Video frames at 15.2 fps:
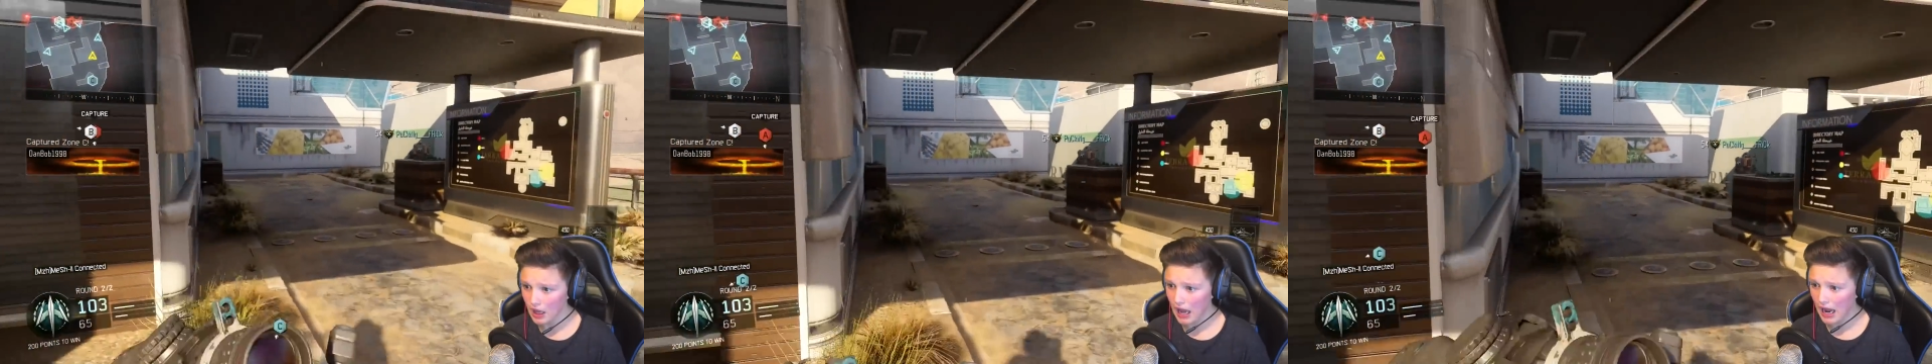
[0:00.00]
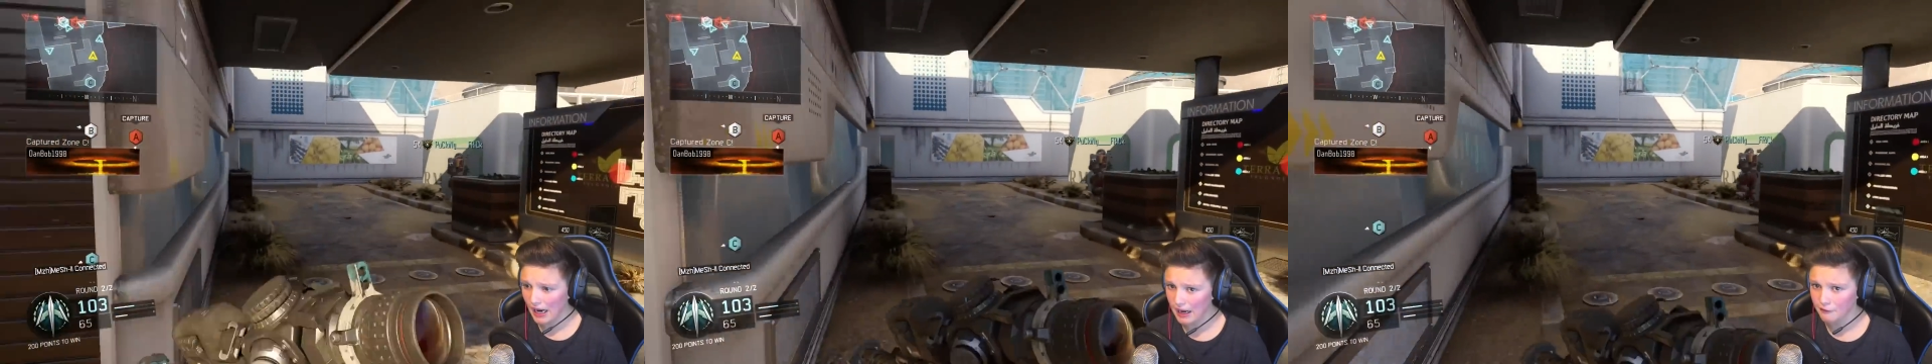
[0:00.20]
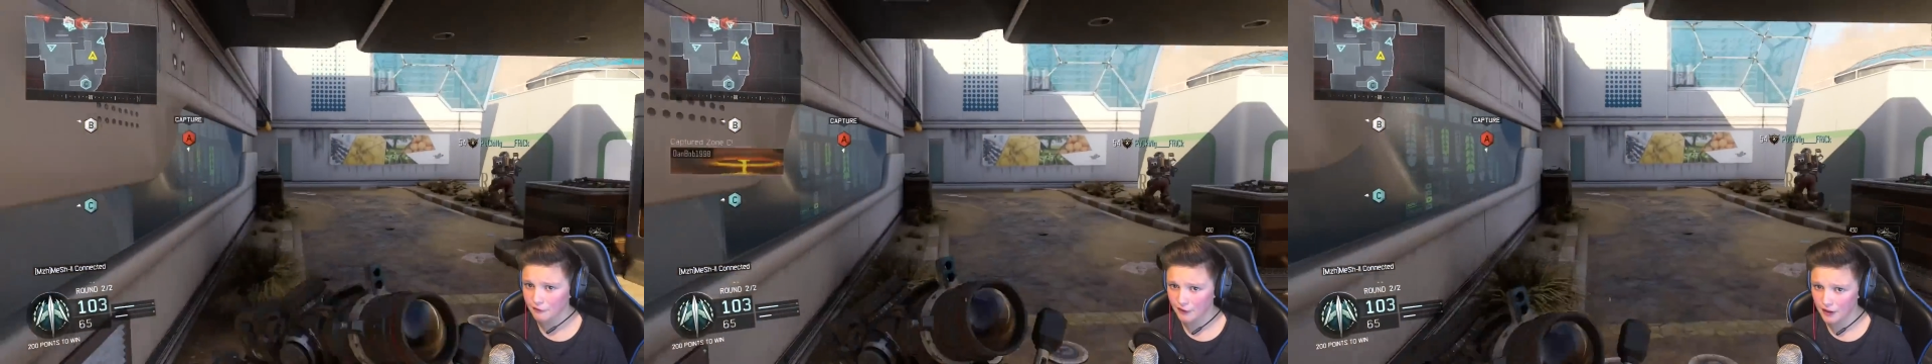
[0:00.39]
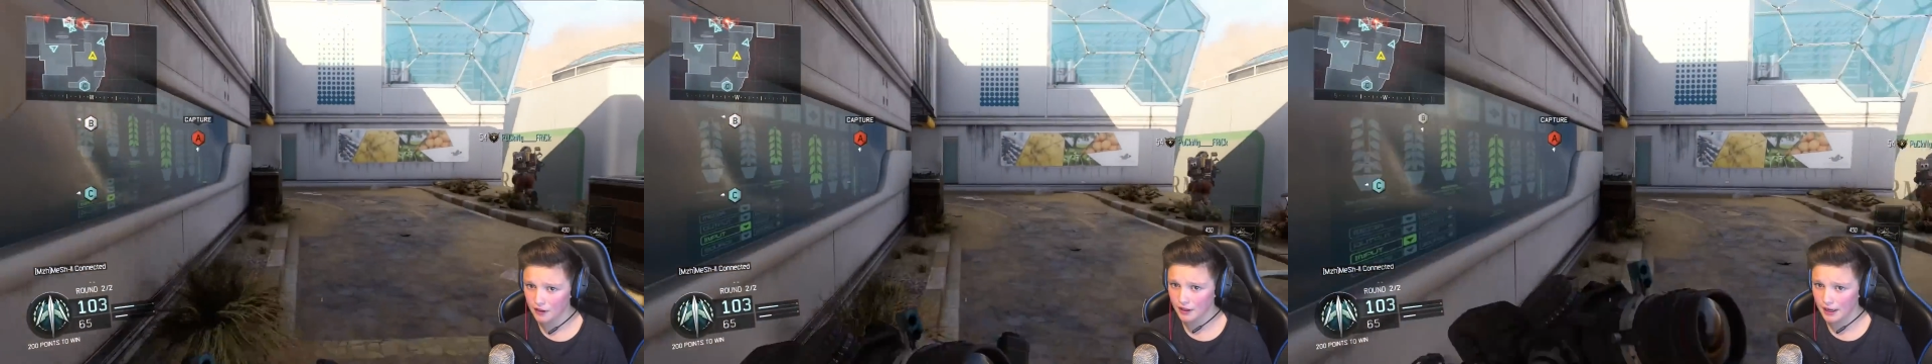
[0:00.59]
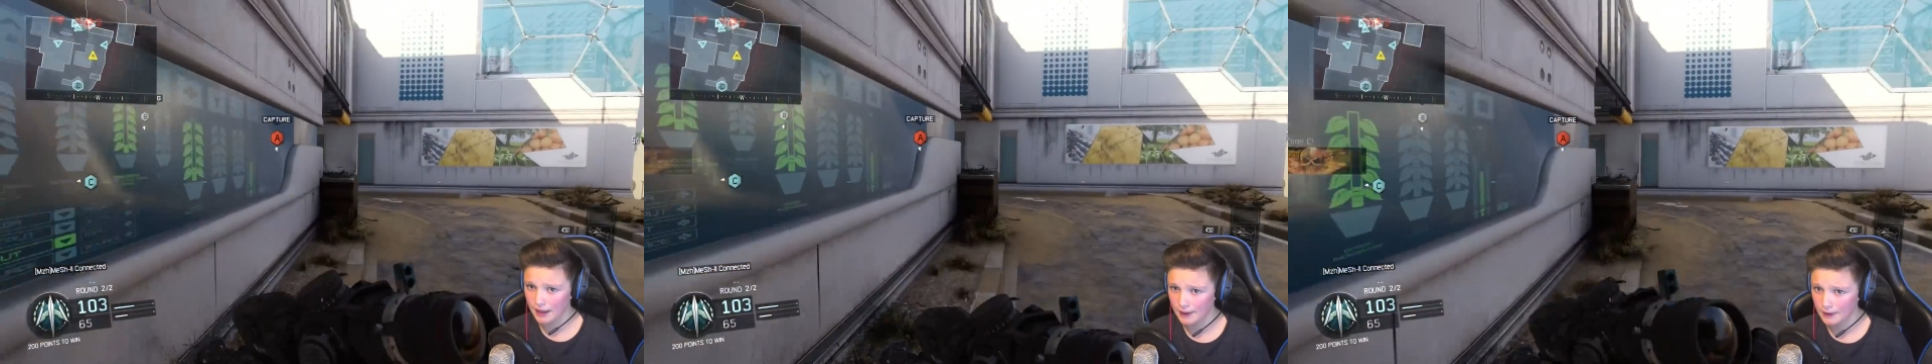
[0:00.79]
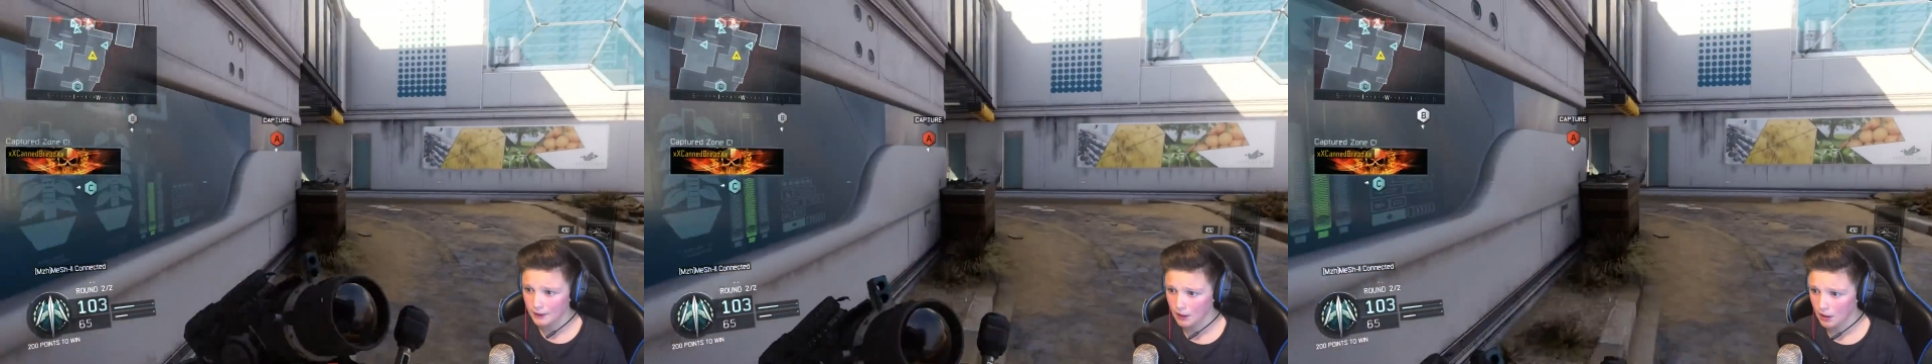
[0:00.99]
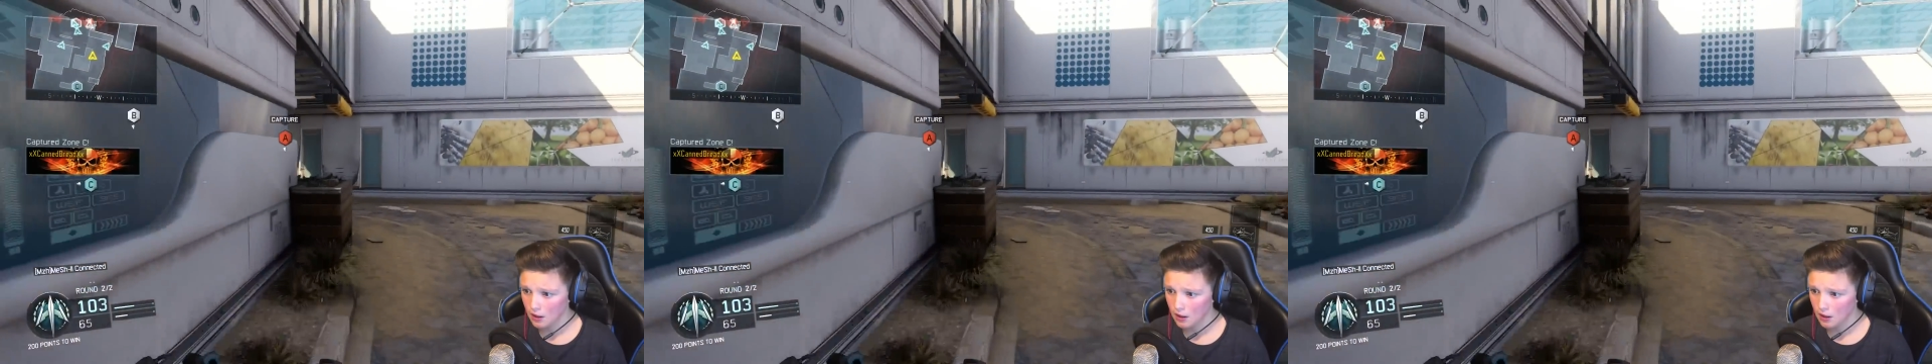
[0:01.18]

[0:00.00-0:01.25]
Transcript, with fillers: I am feeling it.